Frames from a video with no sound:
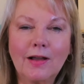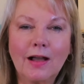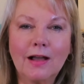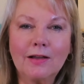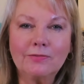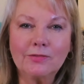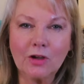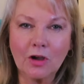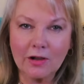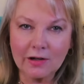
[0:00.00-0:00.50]

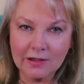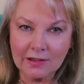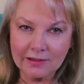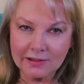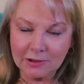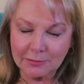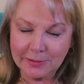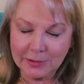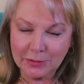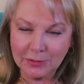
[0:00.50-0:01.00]
I've gotten a
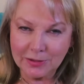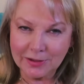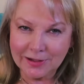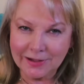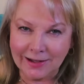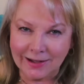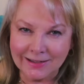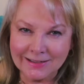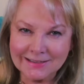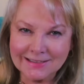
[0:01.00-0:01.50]
little bit
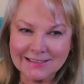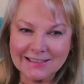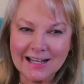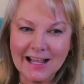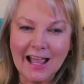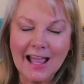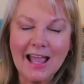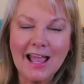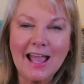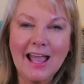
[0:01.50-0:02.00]
organized,
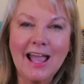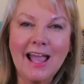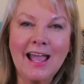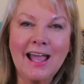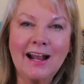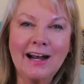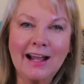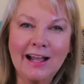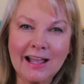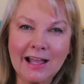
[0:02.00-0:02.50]

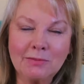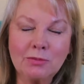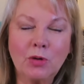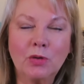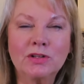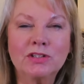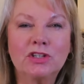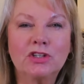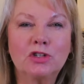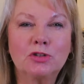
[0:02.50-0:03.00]
and I am
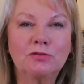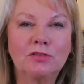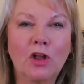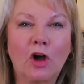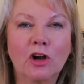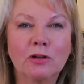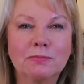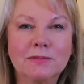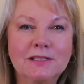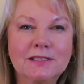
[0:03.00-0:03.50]
going to do
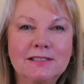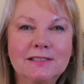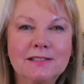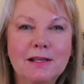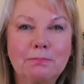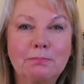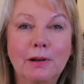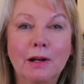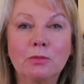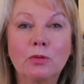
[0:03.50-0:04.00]
Vlogmas,
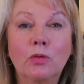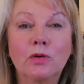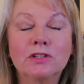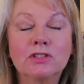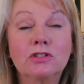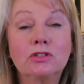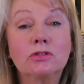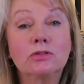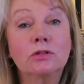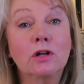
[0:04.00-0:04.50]
but I'm going
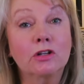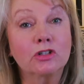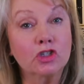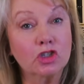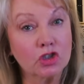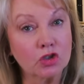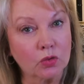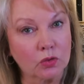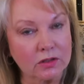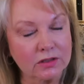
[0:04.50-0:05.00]
to do it on
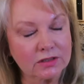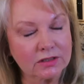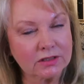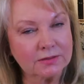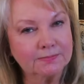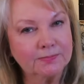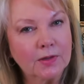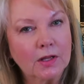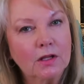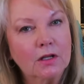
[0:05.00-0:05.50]

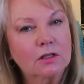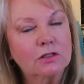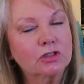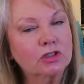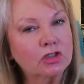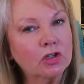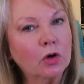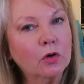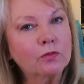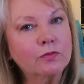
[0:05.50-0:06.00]
shorts.
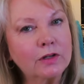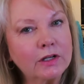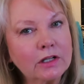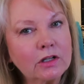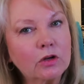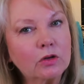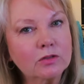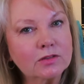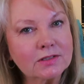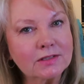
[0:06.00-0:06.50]
So
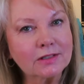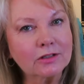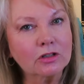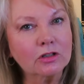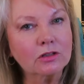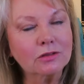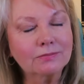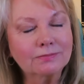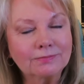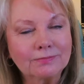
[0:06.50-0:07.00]
videos that
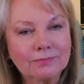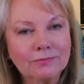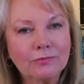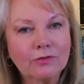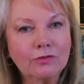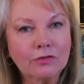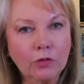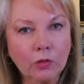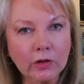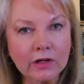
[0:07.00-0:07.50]
are
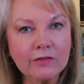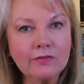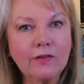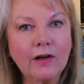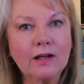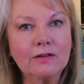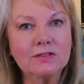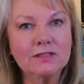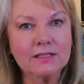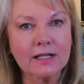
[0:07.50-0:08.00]

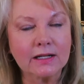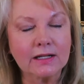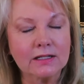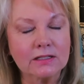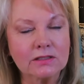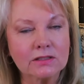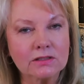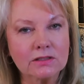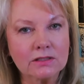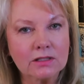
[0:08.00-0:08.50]
45
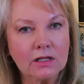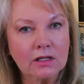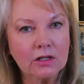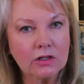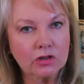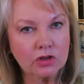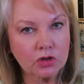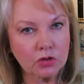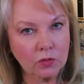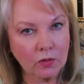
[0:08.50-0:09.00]
seconds
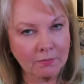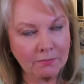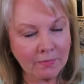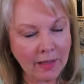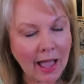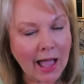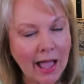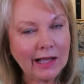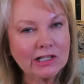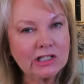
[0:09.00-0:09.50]
to a
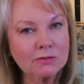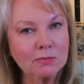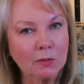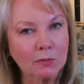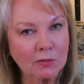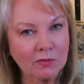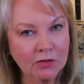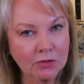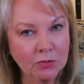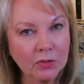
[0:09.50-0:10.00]

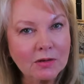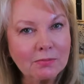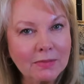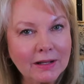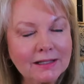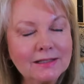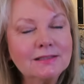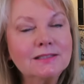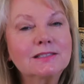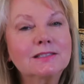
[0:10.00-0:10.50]
maximum of 3
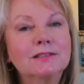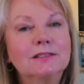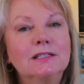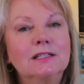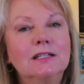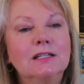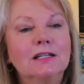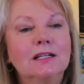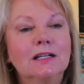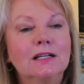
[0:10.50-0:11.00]
minutes,
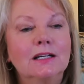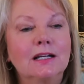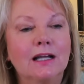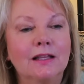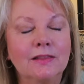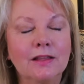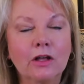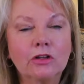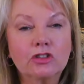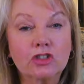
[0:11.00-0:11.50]

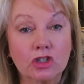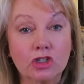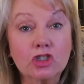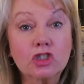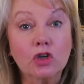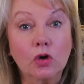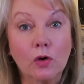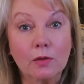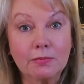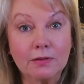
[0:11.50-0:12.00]
and they'll just
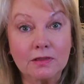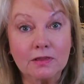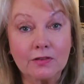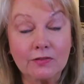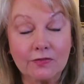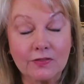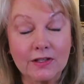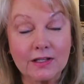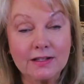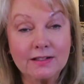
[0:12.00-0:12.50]
show up in the
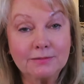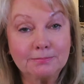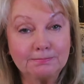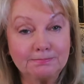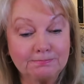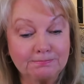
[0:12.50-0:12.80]
feed.